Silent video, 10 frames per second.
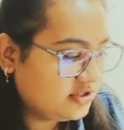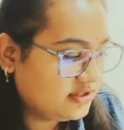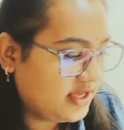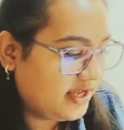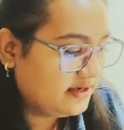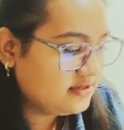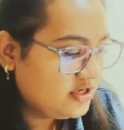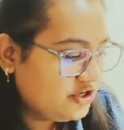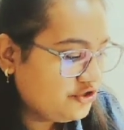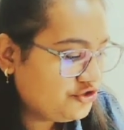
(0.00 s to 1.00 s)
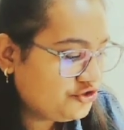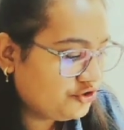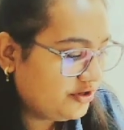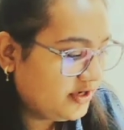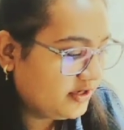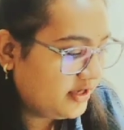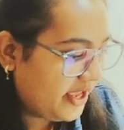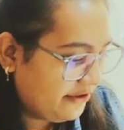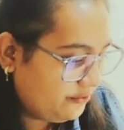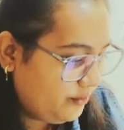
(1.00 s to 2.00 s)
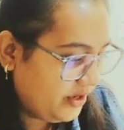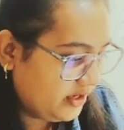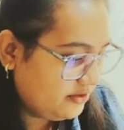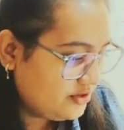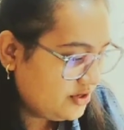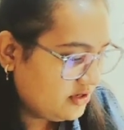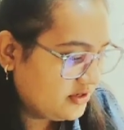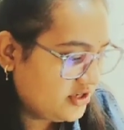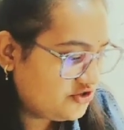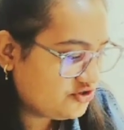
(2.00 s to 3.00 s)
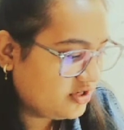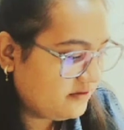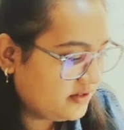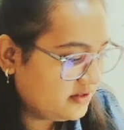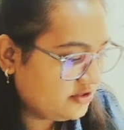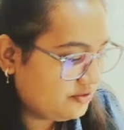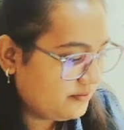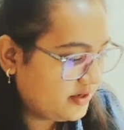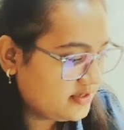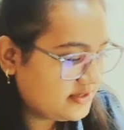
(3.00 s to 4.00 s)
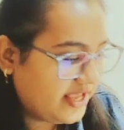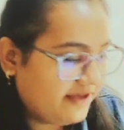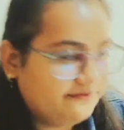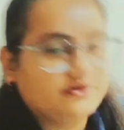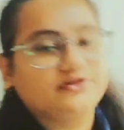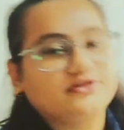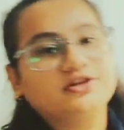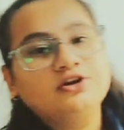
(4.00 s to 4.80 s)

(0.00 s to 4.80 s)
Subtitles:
that should have been reached given the numerous effort.